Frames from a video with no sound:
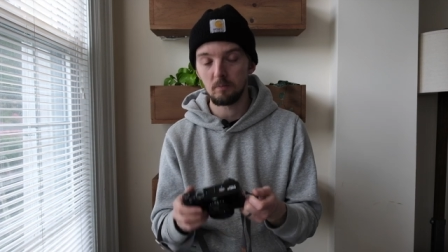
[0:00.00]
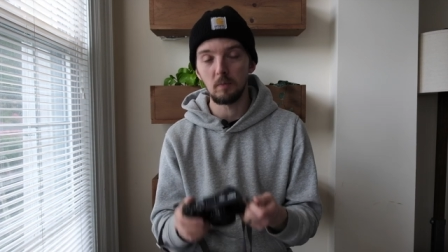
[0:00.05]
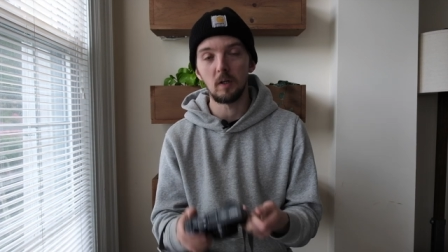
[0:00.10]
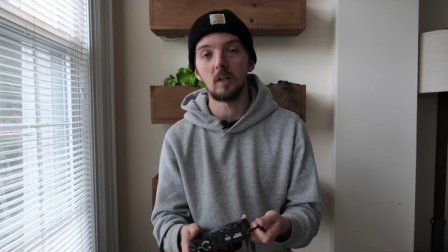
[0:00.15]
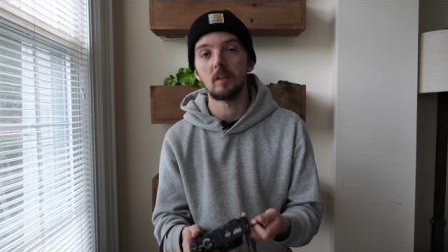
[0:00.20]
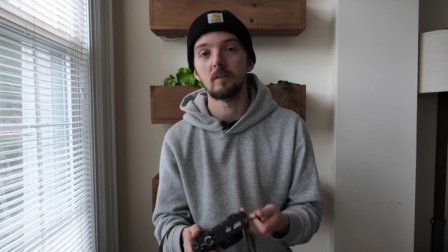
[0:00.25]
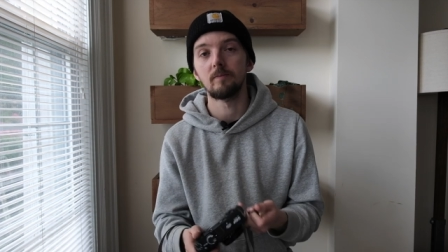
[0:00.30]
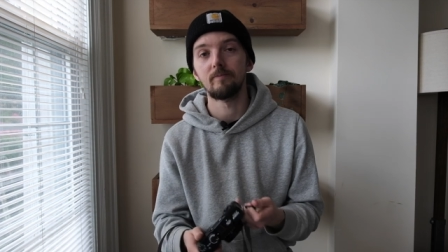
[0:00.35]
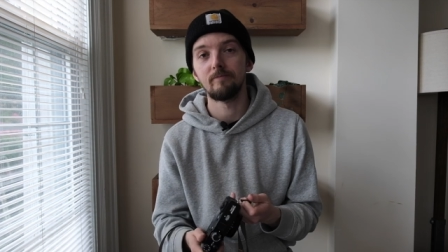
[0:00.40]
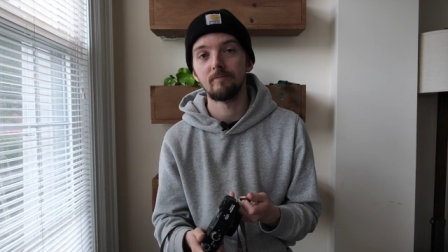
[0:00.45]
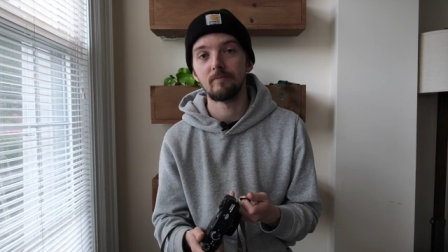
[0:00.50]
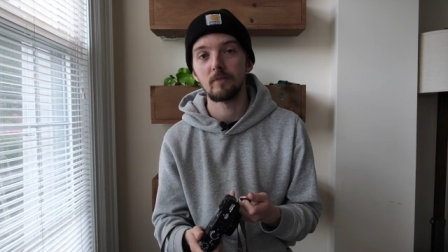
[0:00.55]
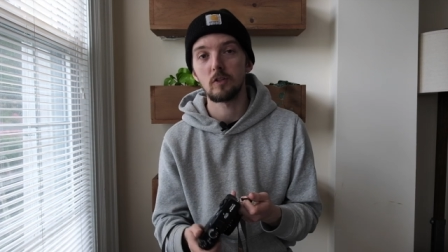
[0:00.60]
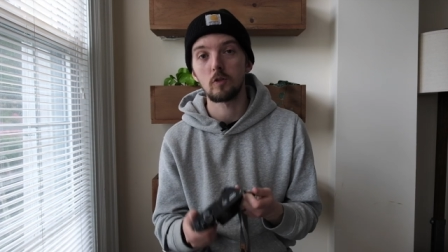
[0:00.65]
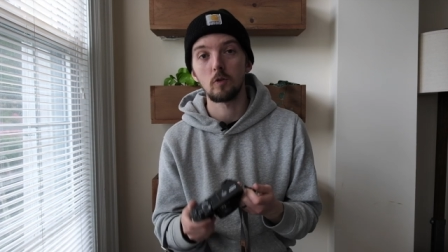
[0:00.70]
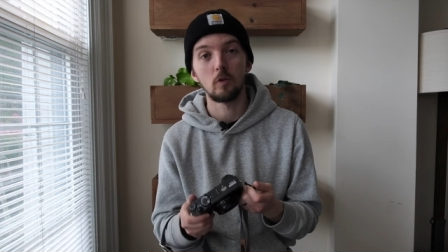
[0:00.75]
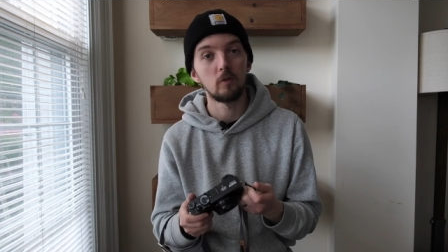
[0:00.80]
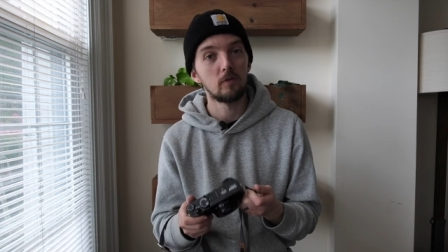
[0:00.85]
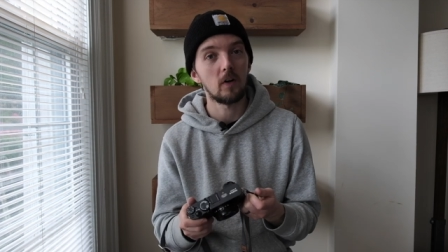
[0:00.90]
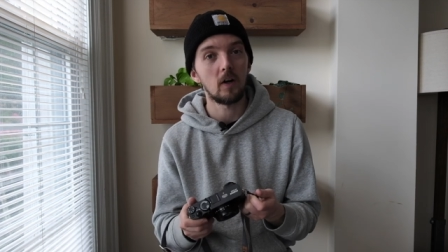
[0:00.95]
but
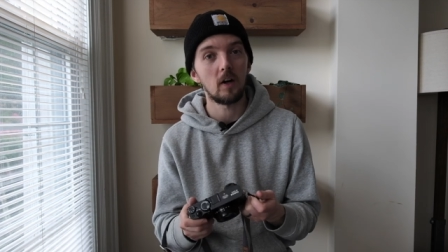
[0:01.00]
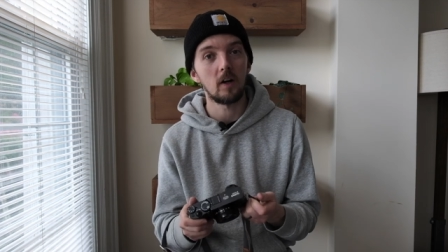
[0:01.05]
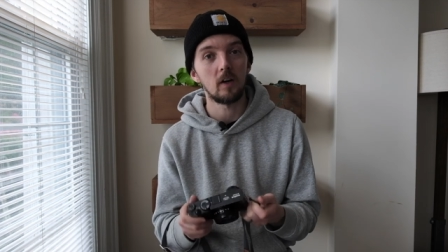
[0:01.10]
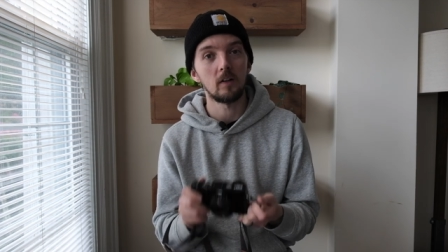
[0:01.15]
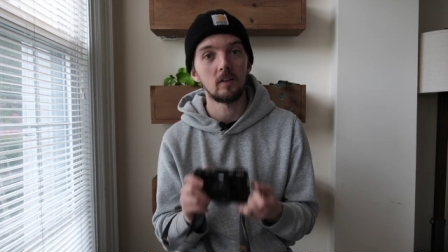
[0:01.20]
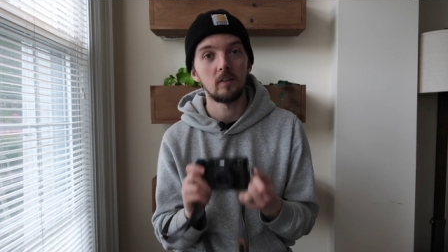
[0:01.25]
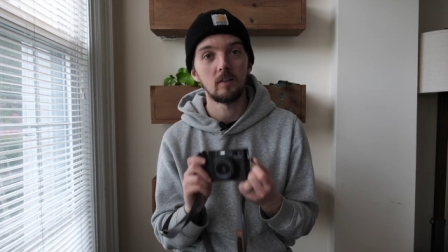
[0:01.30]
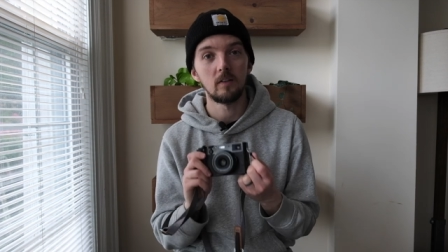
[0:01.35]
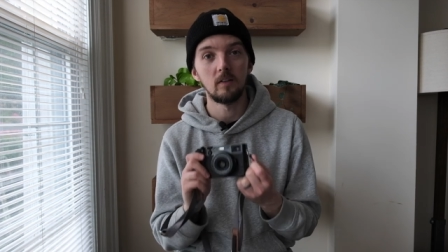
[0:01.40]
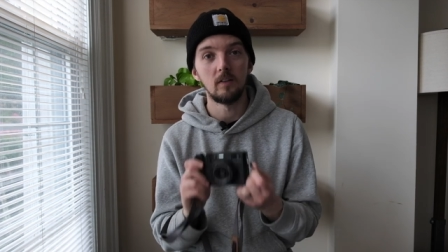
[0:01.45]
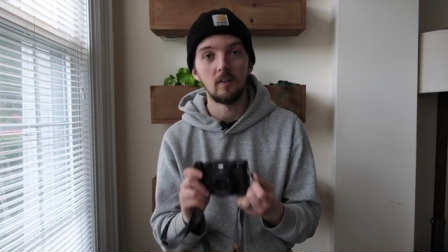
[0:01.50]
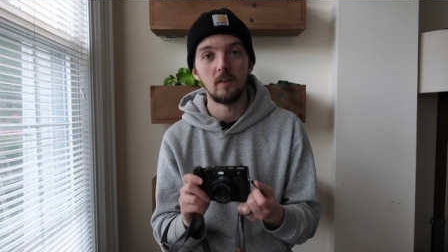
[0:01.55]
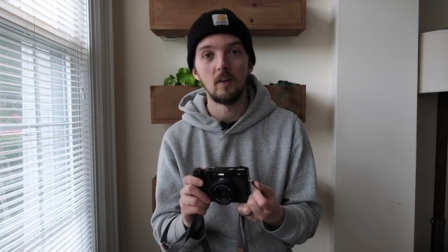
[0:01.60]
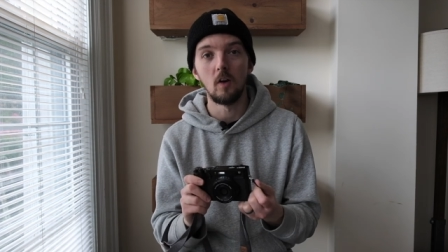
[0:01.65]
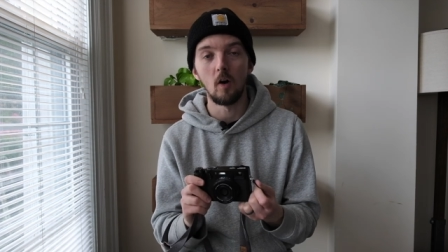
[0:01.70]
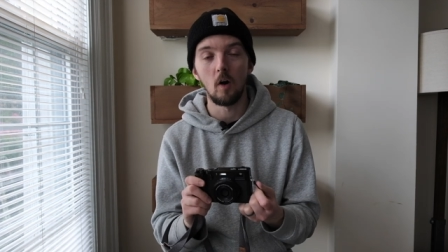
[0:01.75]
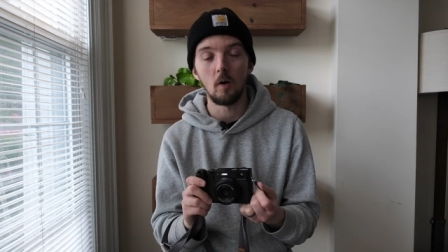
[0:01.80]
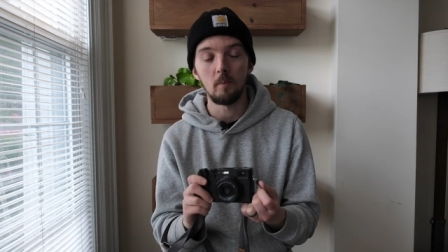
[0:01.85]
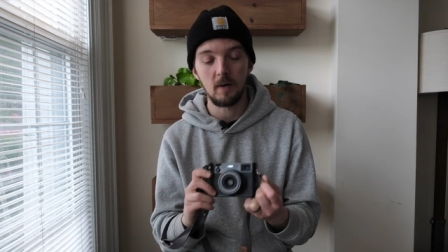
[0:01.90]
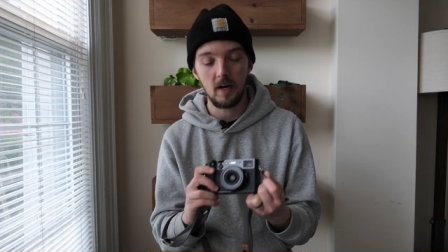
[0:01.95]
so far,
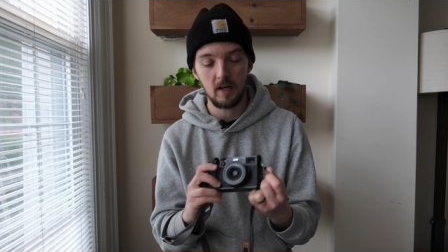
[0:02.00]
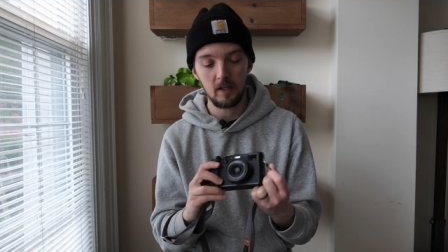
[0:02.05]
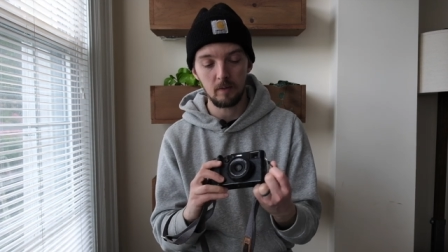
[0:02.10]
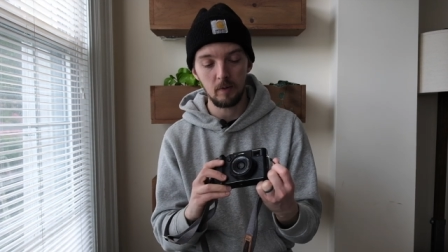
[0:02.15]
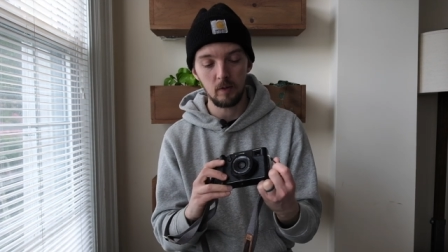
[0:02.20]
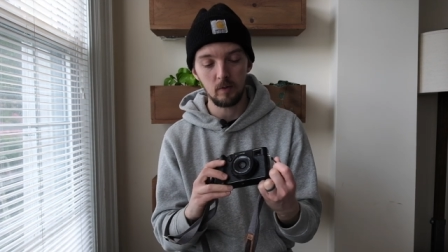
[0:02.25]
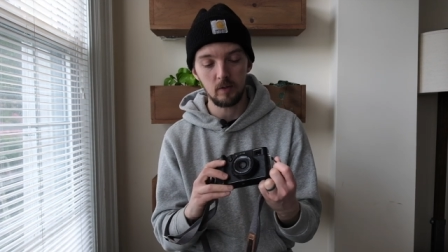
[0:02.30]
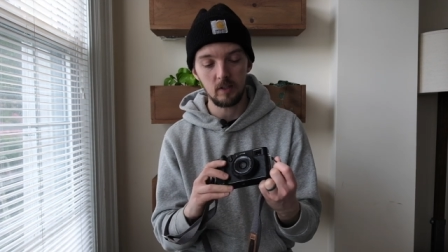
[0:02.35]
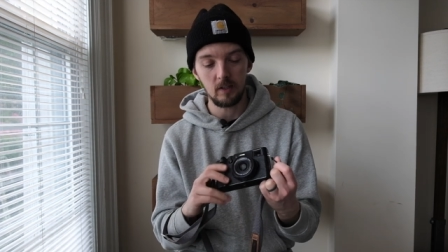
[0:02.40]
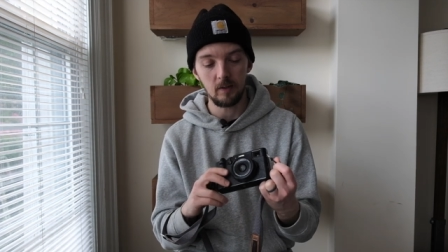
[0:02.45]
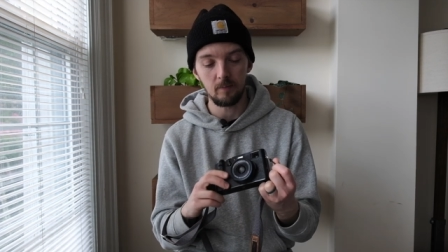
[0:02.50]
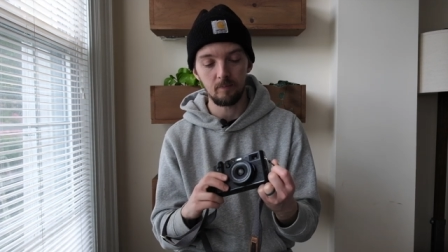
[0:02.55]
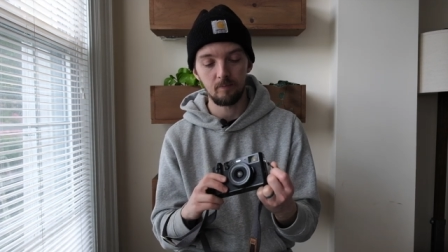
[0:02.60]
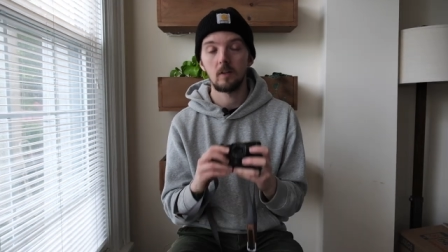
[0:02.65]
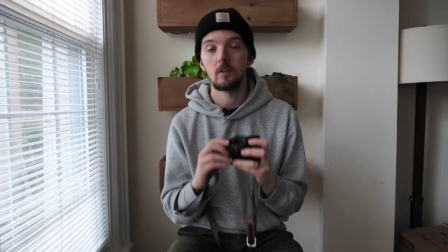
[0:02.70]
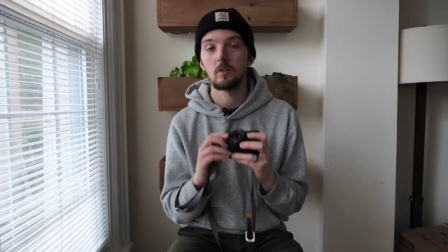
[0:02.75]
not mad about it.